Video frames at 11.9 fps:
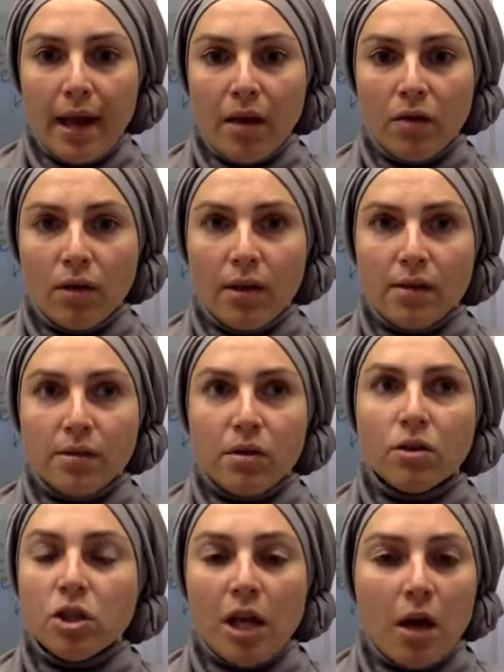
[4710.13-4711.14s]
angry they
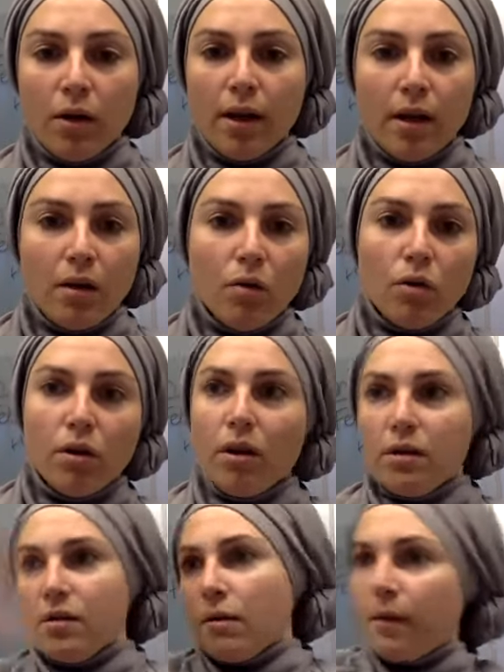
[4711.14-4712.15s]
start shouting or they
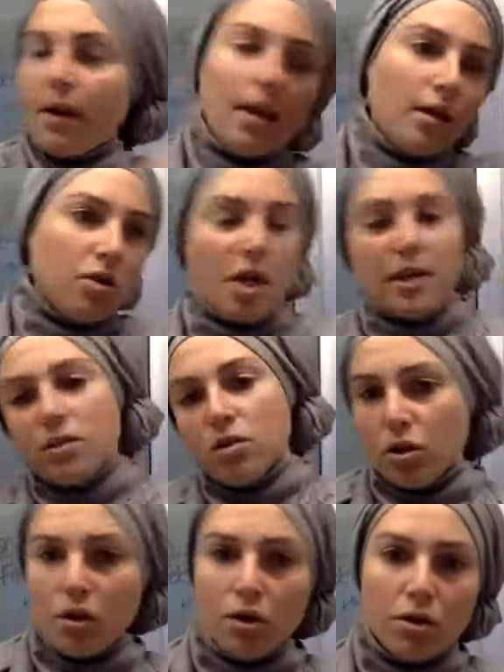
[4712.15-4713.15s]
start making
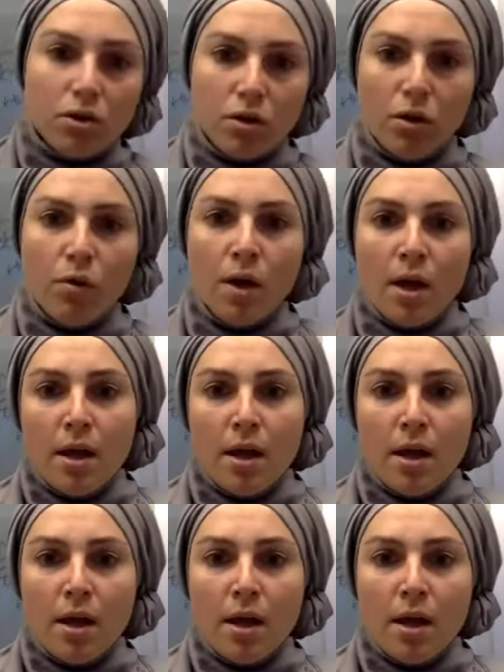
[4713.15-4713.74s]
gestures you know